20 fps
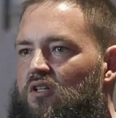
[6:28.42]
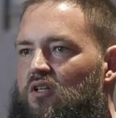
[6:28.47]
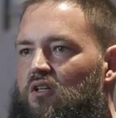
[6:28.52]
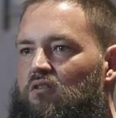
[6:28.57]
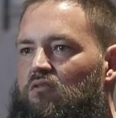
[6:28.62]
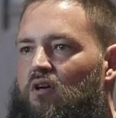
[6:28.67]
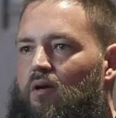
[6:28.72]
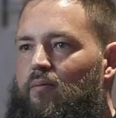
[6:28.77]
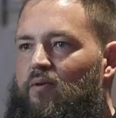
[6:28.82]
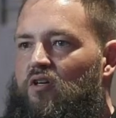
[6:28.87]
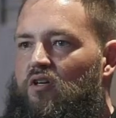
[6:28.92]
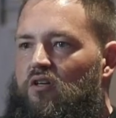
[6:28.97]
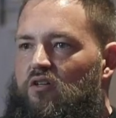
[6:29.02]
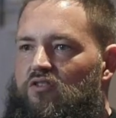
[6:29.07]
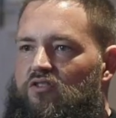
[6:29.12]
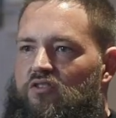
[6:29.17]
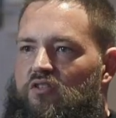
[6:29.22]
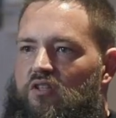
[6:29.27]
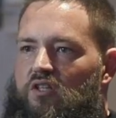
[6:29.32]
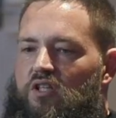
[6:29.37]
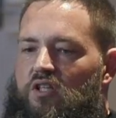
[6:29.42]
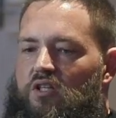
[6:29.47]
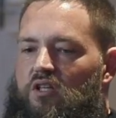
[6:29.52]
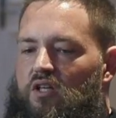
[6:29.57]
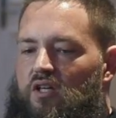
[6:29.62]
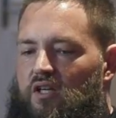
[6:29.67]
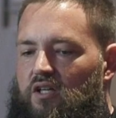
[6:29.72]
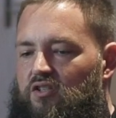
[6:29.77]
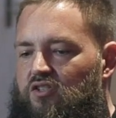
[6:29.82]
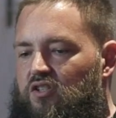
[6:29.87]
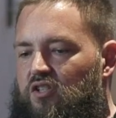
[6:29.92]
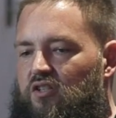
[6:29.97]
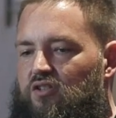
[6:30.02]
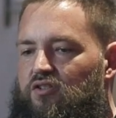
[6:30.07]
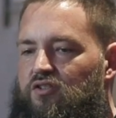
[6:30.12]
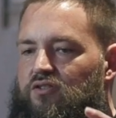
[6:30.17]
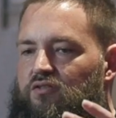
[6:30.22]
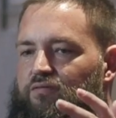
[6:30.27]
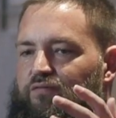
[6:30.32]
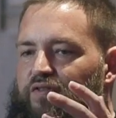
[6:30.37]
right? Because it's
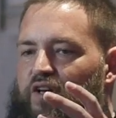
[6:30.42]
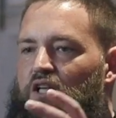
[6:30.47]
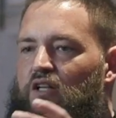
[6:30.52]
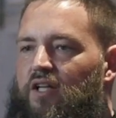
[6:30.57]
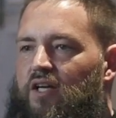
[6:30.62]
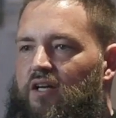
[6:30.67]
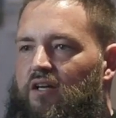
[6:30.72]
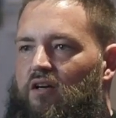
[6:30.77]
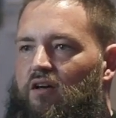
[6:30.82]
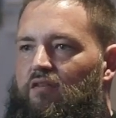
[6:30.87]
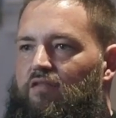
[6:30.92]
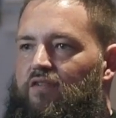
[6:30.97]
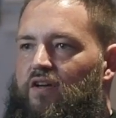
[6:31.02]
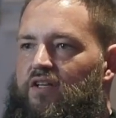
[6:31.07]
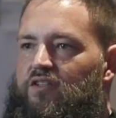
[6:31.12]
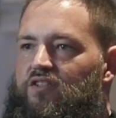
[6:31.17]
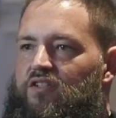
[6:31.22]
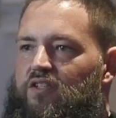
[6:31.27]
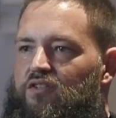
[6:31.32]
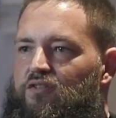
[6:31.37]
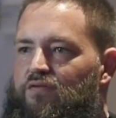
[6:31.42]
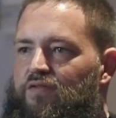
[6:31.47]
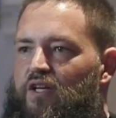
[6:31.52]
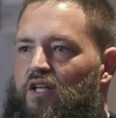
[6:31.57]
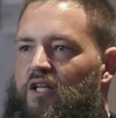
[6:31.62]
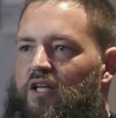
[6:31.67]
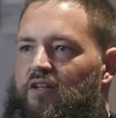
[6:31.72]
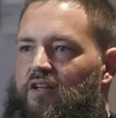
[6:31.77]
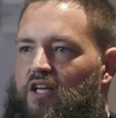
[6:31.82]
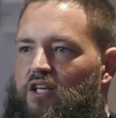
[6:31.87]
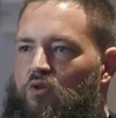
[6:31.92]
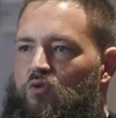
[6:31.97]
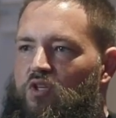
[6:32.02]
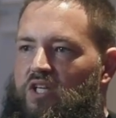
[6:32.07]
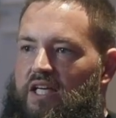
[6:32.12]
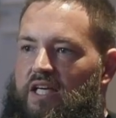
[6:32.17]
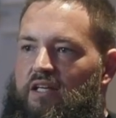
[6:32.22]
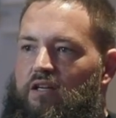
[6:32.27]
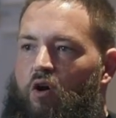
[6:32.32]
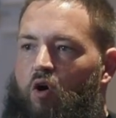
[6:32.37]
this feeling of, it's this feeling that you
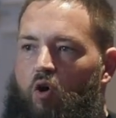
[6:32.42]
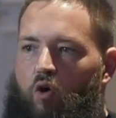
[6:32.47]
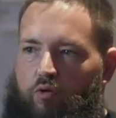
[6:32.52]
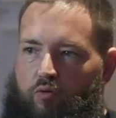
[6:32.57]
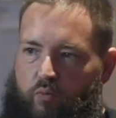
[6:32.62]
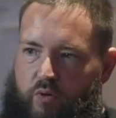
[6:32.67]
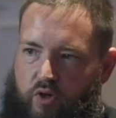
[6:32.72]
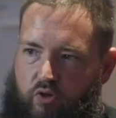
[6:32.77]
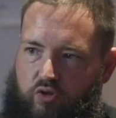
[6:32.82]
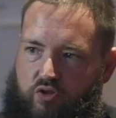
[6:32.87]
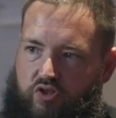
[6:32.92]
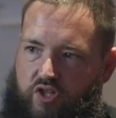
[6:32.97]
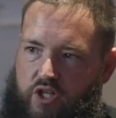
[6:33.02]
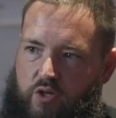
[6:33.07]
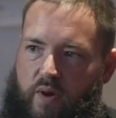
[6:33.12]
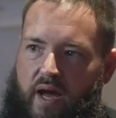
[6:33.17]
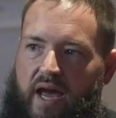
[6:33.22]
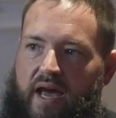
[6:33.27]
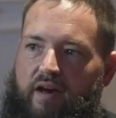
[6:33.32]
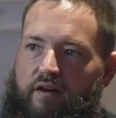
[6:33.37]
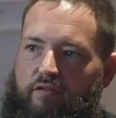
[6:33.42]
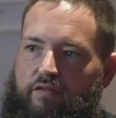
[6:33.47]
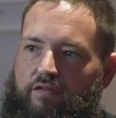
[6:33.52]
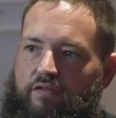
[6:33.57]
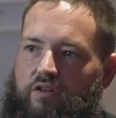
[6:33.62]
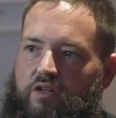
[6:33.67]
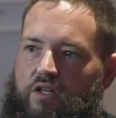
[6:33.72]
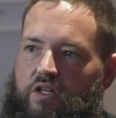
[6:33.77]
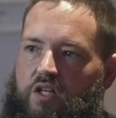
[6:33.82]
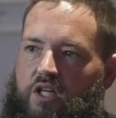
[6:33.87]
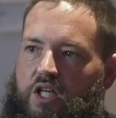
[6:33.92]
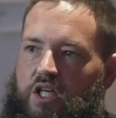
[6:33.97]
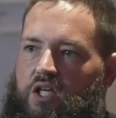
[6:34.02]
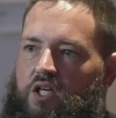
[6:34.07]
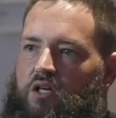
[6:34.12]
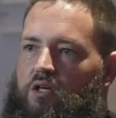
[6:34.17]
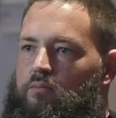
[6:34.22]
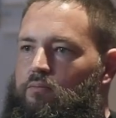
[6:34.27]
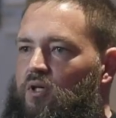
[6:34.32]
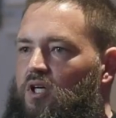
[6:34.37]
need all the realtors that you have.
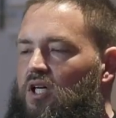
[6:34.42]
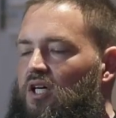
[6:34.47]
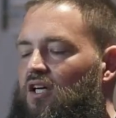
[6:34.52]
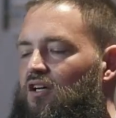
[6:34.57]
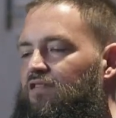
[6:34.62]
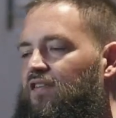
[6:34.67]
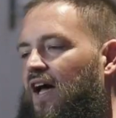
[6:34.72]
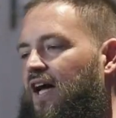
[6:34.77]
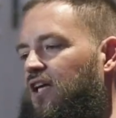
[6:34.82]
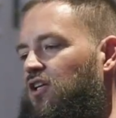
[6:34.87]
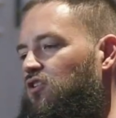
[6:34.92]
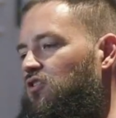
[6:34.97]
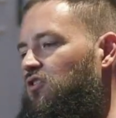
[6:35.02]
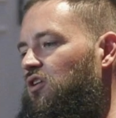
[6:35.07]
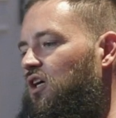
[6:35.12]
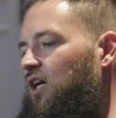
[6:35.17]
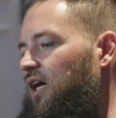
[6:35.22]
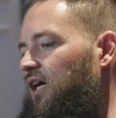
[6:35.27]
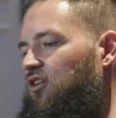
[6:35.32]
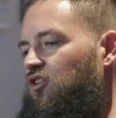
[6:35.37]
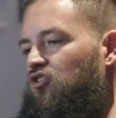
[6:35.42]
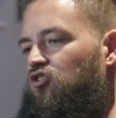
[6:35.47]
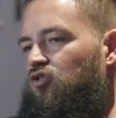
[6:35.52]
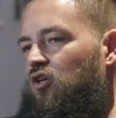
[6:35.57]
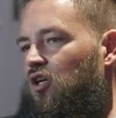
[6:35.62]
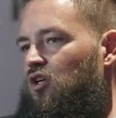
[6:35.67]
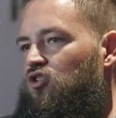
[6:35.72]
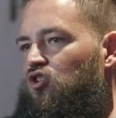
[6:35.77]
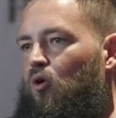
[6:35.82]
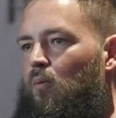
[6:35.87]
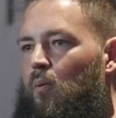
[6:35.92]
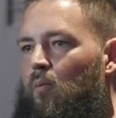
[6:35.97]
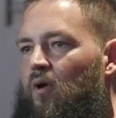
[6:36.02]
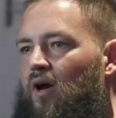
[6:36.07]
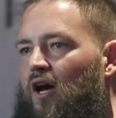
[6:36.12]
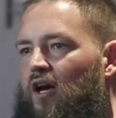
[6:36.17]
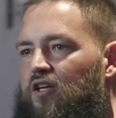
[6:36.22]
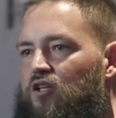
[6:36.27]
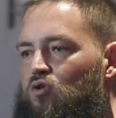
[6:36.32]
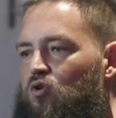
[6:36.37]
But if I can, I just try to show people
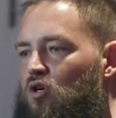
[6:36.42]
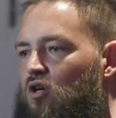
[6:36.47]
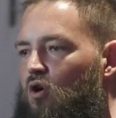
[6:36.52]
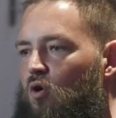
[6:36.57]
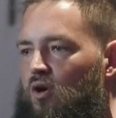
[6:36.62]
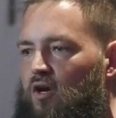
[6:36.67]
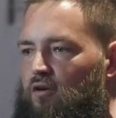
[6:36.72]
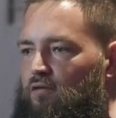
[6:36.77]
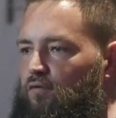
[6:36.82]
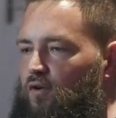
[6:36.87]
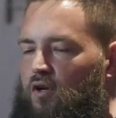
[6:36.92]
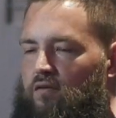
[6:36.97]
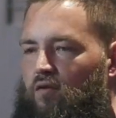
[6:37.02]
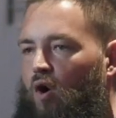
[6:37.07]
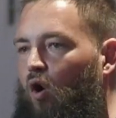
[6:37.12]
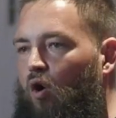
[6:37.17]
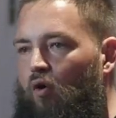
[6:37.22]
how you can go get in front of